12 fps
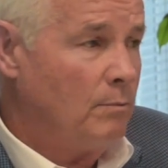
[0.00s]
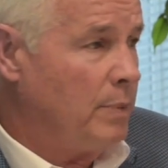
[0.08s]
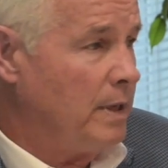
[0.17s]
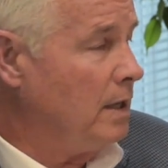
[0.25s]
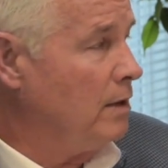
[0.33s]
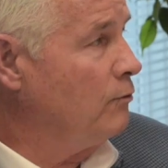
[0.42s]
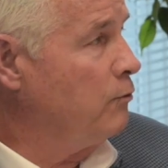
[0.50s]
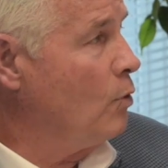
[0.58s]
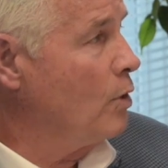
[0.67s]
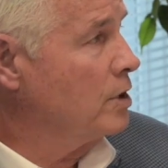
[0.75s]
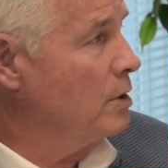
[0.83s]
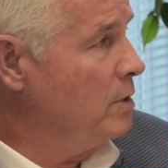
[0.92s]
be
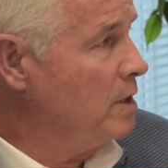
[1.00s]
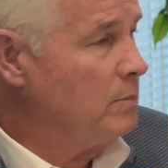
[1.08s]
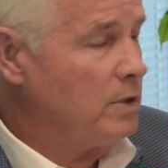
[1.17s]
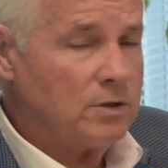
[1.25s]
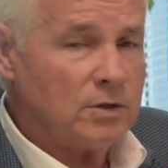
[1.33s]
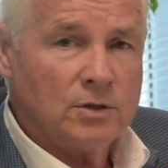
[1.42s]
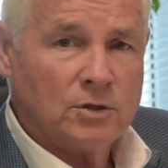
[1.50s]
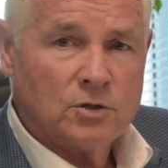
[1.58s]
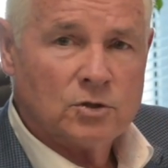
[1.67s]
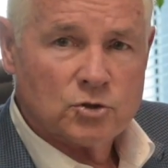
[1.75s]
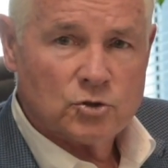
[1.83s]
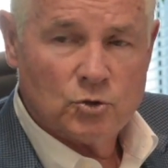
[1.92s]
for commitment
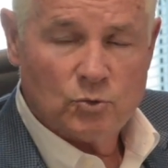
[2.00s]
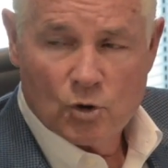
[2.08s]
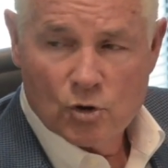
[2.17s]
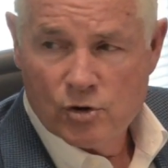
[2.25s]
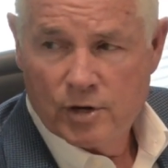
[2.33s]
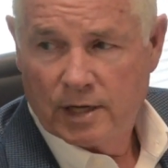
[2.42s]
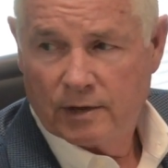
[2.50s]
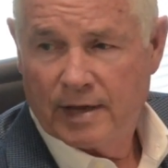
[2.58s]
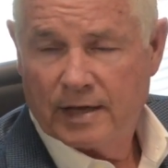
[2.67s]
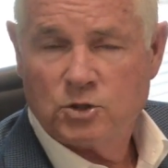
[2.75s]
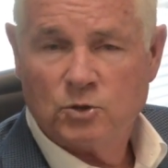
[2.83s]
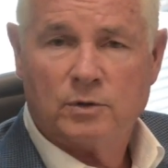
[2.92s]
to earning
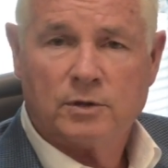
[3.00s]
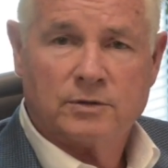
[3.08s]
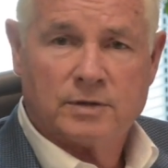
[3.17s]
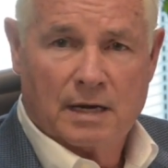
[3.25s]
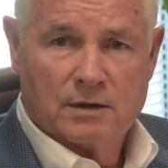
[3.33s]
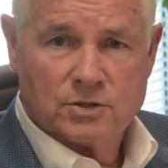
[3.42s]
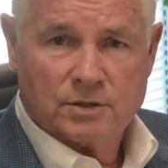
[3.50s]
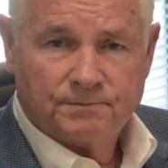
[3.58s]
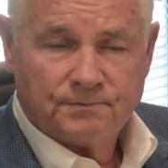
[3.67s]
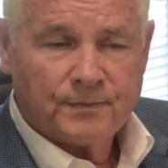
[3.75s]
that $200,000?